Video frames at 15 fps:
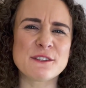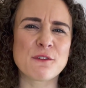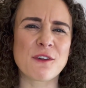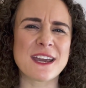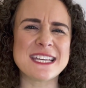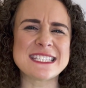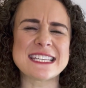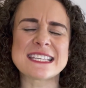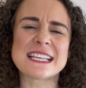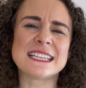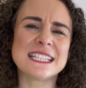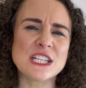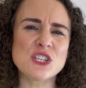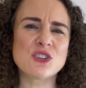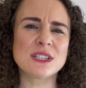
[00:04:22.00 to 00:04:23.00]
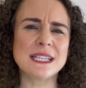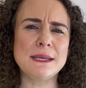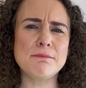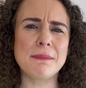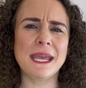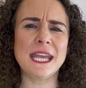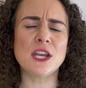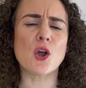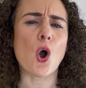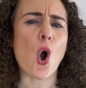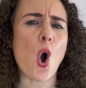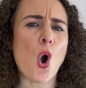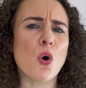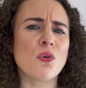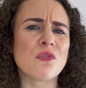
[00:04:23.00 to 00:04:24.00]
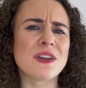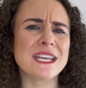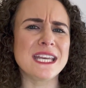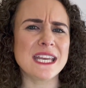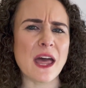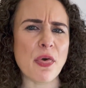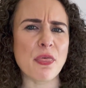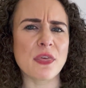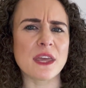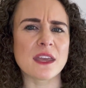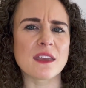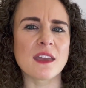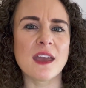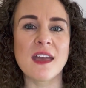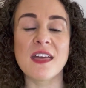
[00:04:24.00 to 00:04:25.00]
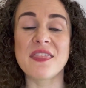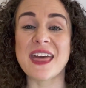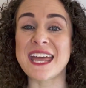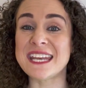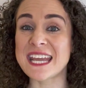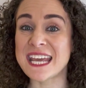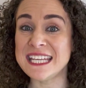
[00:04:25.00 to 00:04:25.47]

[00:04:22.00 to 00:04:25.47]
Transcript: phrases literally mean of nothing, that